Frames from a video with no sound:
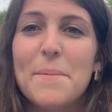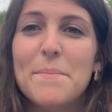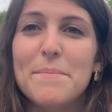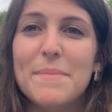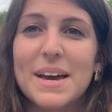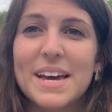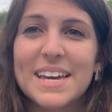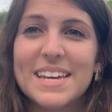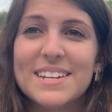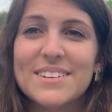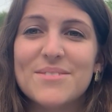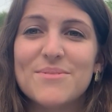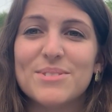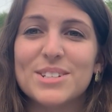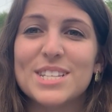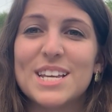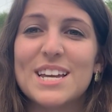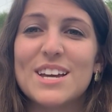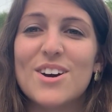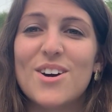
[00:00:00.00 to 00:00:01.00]
Megan
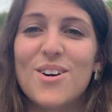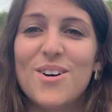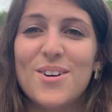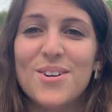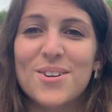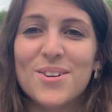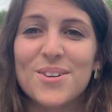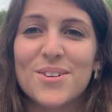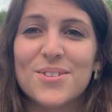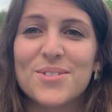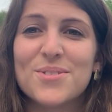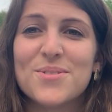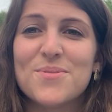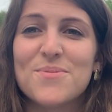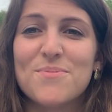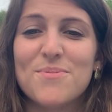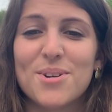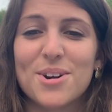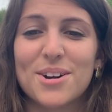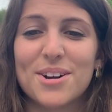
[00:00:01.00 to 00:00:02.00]
was a hard
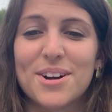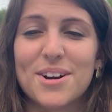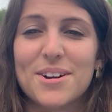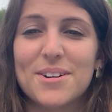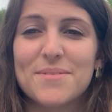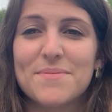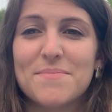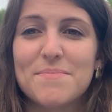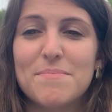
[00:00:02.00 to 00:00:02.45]
worker,